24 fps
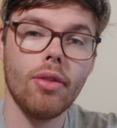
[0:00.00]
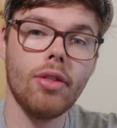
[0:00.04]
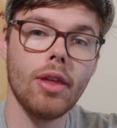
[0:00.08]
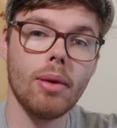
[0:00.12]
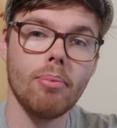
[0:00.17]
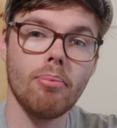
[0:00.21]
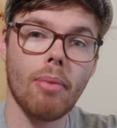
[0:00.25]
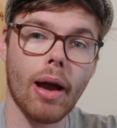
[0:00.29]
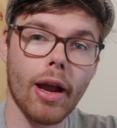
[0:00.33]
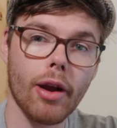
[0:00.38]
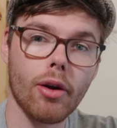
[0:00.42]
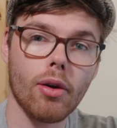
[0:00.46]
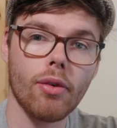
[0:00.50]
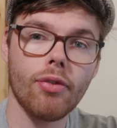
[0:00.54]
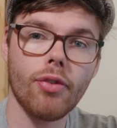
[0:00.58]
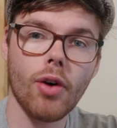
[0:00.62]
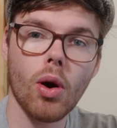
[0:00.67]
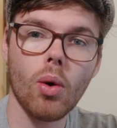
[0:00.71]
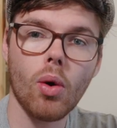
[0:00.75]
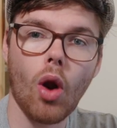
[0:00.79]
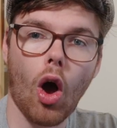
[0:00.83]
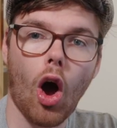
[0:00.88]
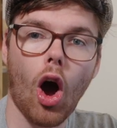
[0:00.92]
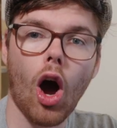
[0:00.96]
The
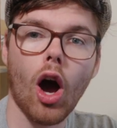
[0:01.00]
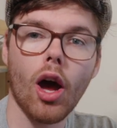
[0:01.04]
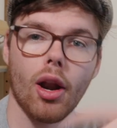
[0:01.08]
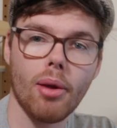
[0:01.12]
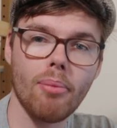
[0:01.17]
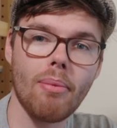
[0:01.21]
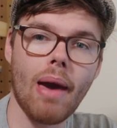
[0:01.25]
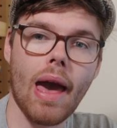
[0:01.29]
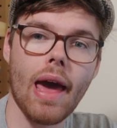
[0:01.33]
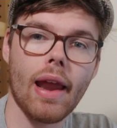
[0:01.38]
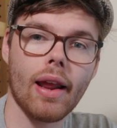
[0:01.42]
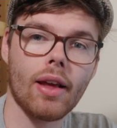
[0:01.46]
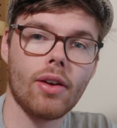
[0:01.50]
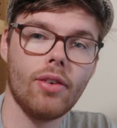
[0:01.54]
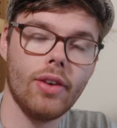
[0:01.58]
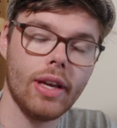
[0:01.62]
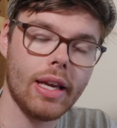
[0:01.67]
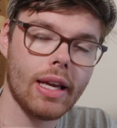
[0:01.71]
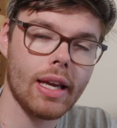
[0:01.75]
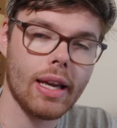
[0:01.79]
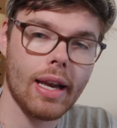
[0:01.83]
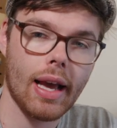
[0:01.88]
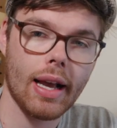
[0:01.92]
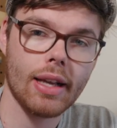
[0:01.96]
microphone automatically
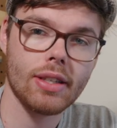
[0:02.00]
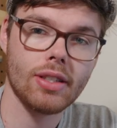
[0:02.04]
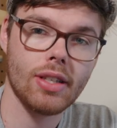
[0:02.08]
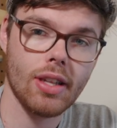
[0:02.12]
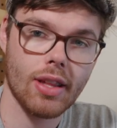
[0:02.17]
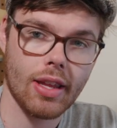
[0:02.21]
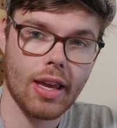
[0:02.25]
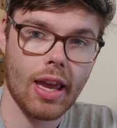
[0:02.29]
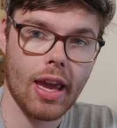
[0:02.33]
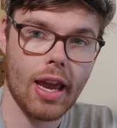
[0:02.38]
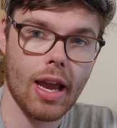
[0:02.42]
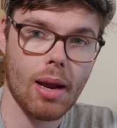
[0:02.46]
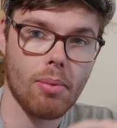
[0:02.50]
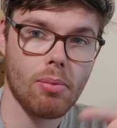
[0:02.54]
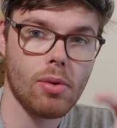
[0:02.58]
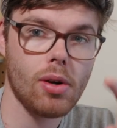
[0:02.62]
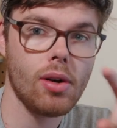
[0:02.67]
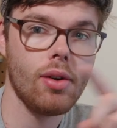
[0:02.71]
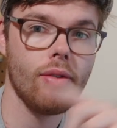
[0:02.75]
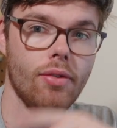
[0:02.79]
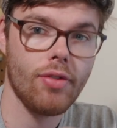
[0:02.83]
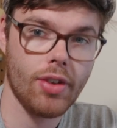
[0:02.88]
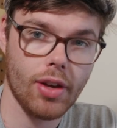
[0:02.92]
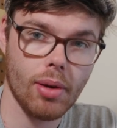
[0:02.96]
connects to the
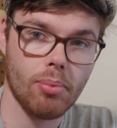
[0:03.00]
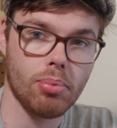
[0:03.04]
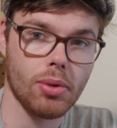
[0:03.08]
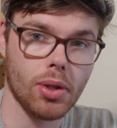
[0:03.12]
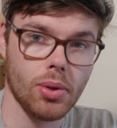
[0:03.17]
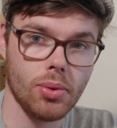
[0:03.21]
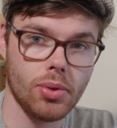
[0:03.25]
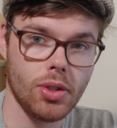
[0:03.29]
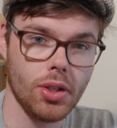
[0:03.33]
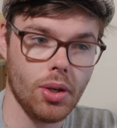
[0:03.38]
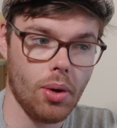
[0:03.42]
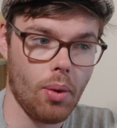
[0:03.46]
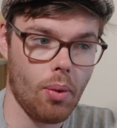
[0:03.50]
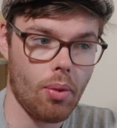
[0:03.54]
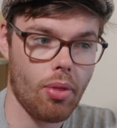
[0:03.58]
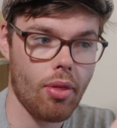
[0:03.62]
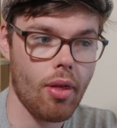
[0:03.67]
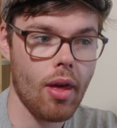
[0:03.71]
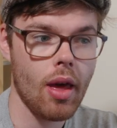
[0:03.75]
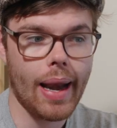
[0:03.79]
camera via Bluetooth.